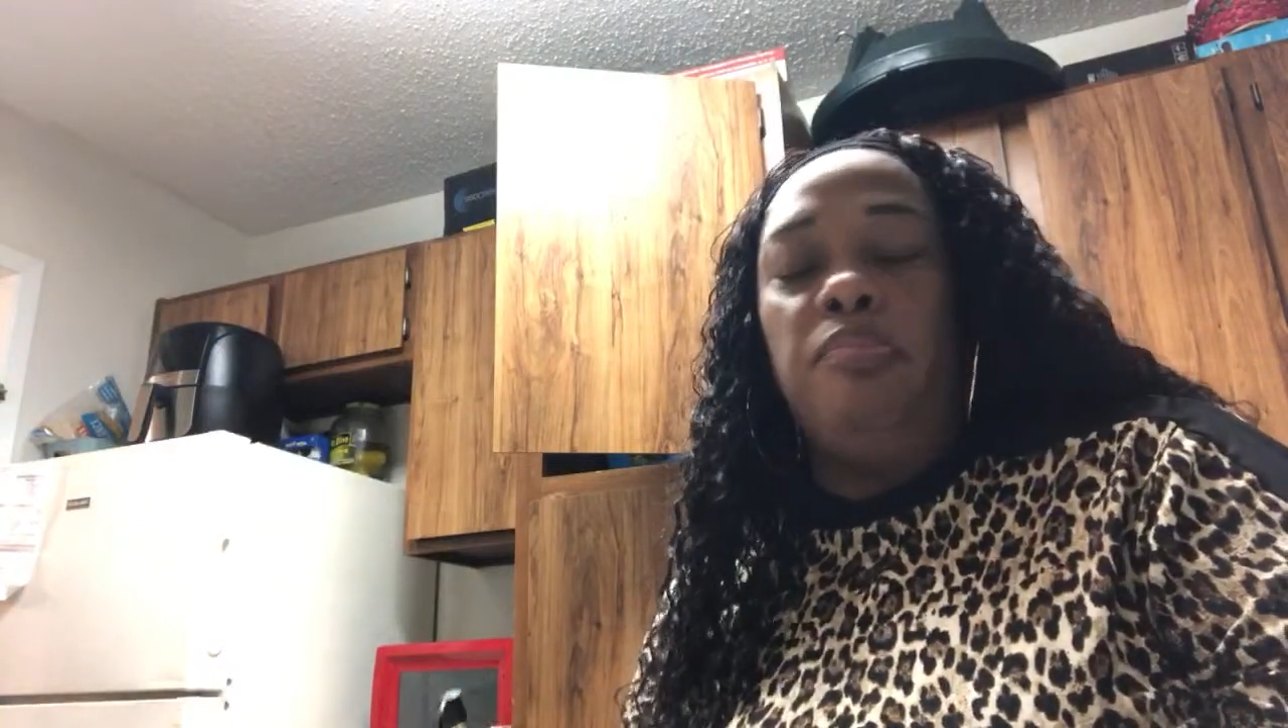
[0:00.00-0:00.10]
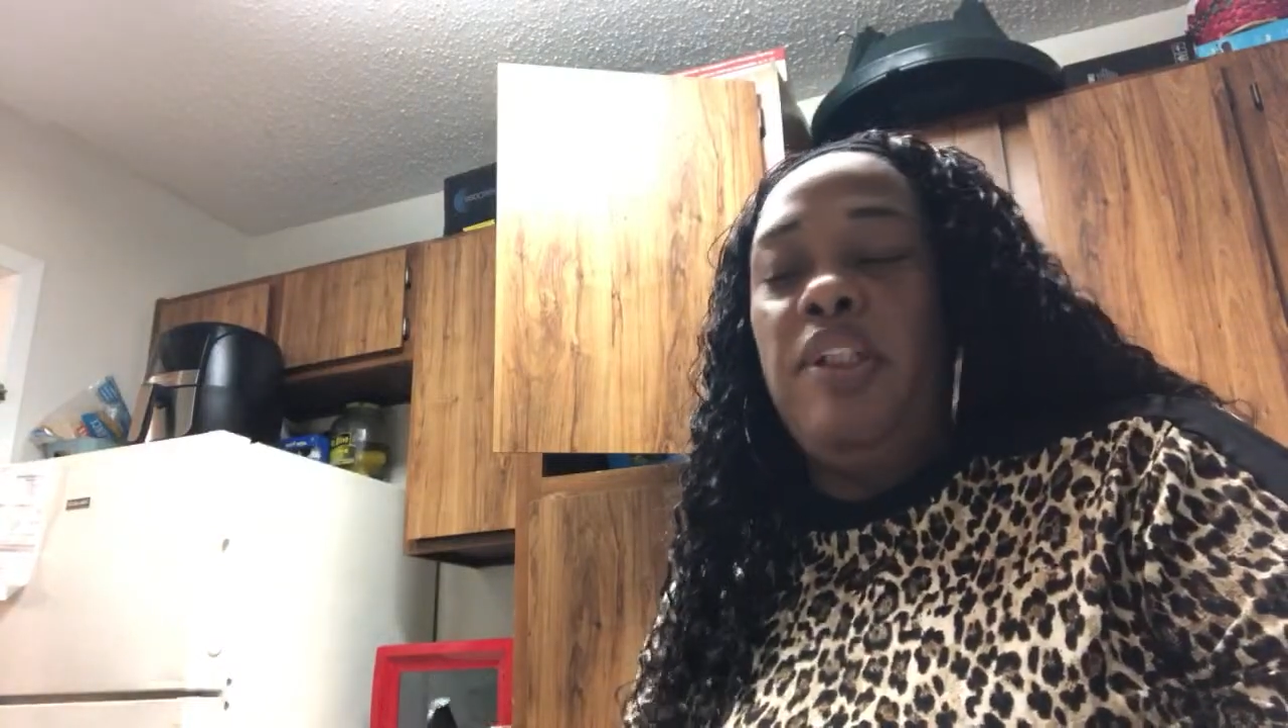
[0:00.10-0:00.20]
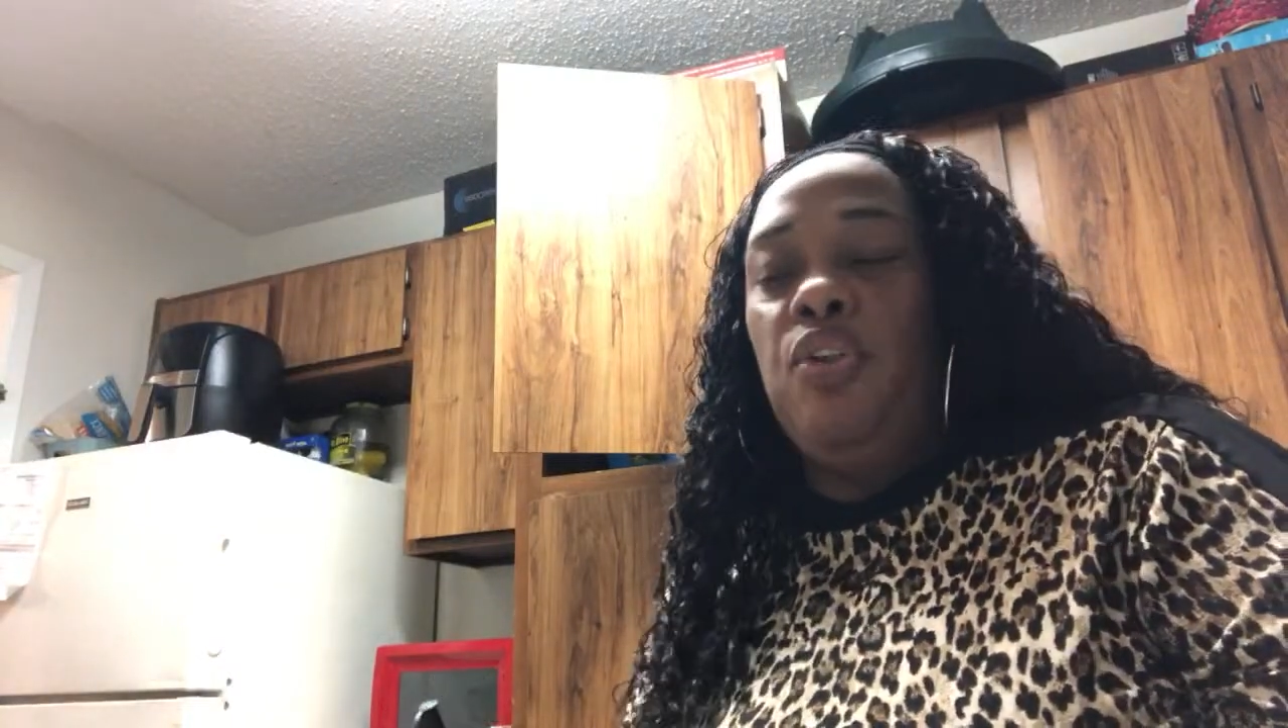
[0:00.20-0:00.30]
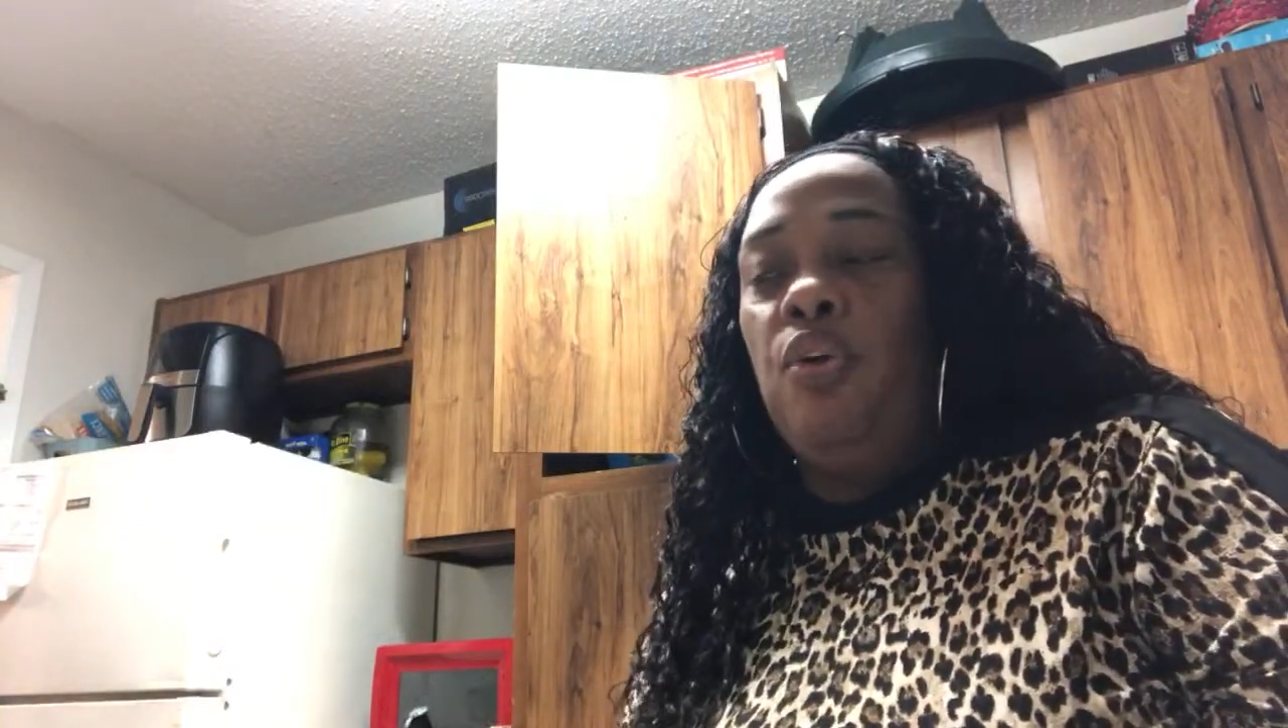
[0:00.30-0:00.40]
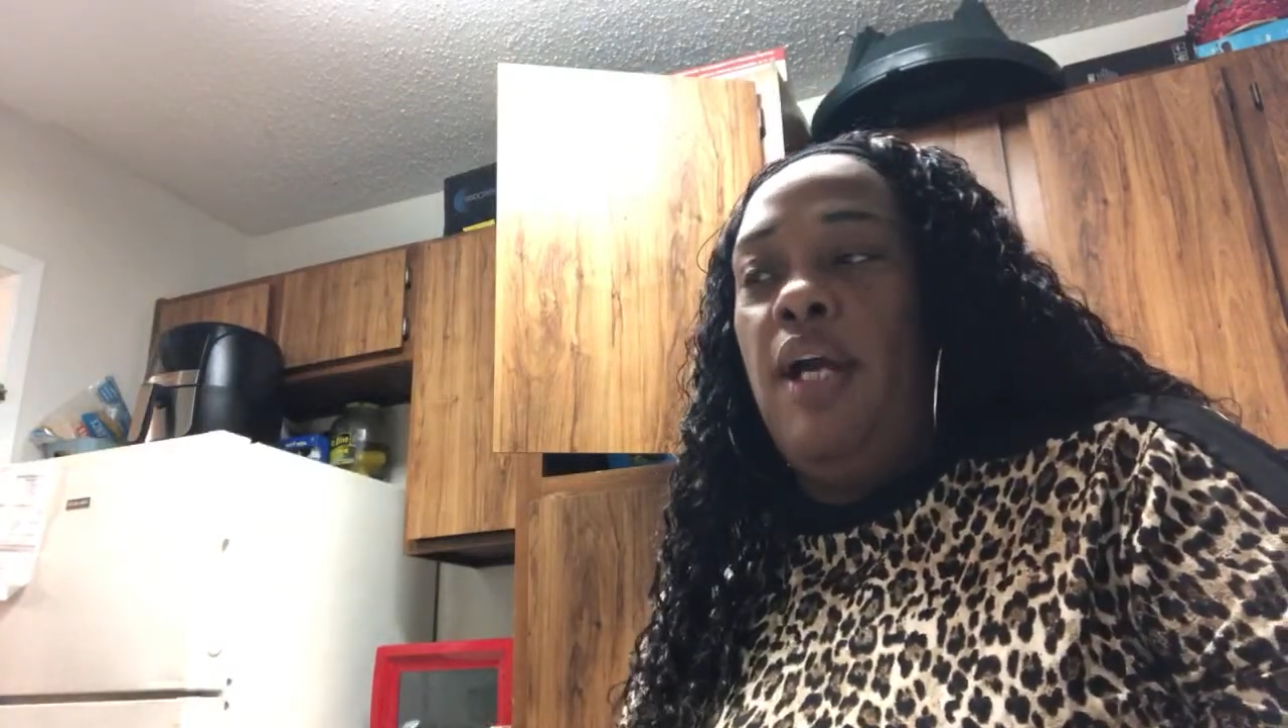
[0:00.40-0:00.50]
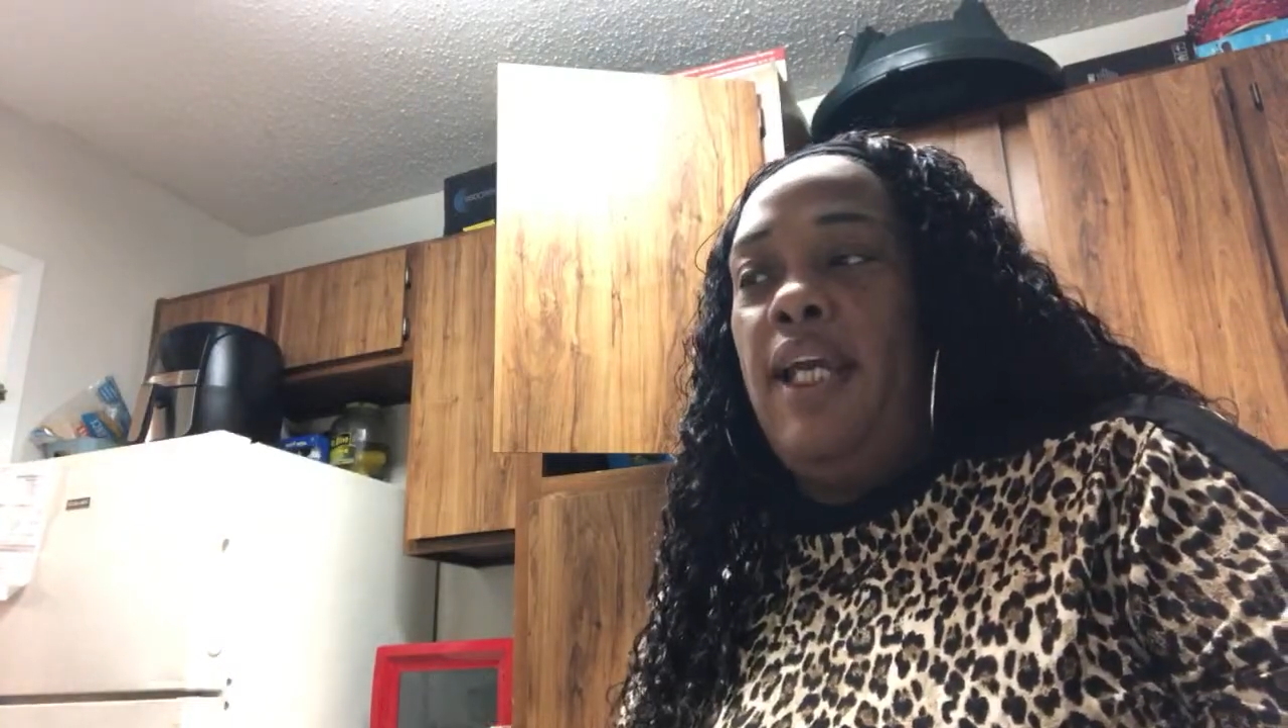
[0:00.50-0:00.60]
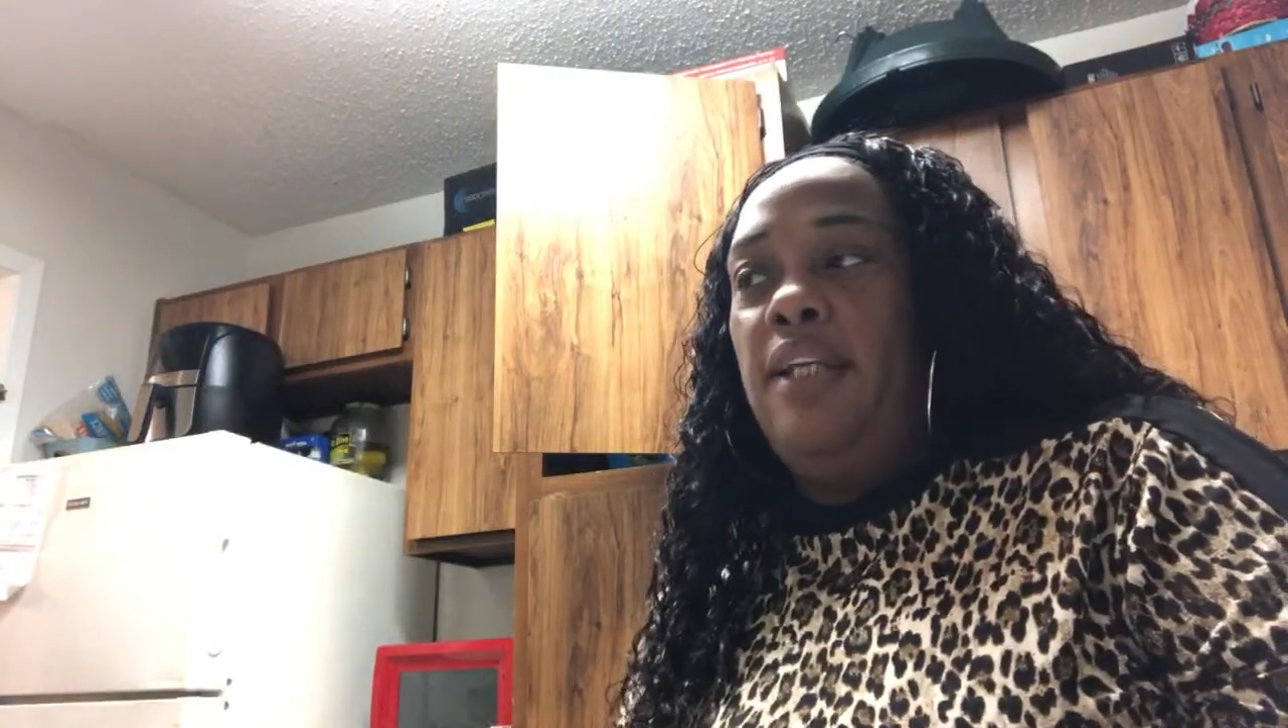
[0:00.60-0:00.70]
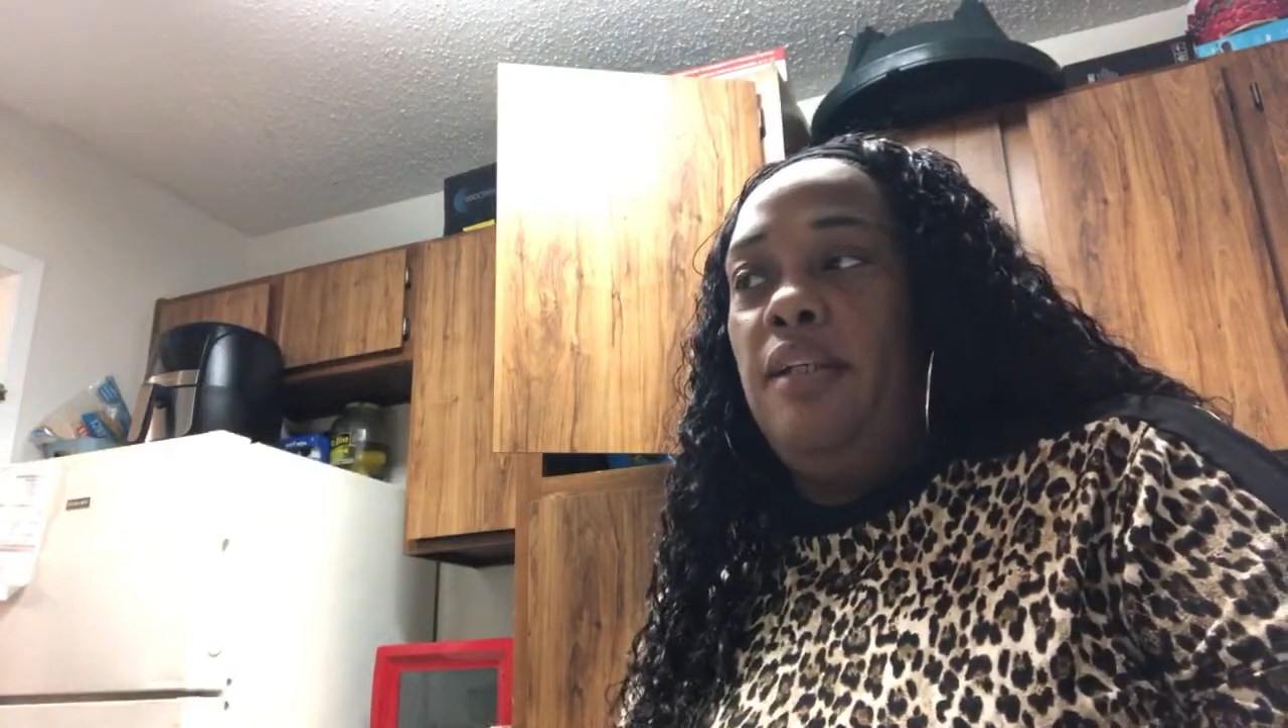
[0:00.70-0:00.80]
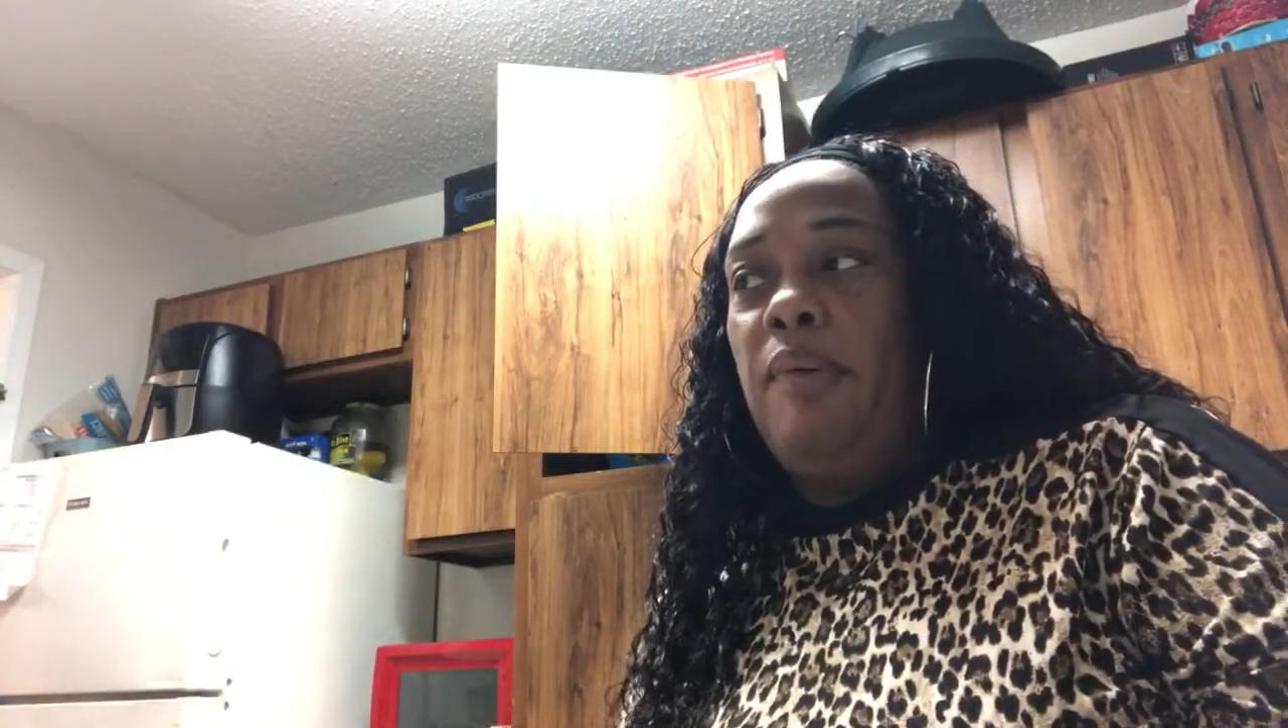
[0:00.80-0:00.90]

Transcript: betraying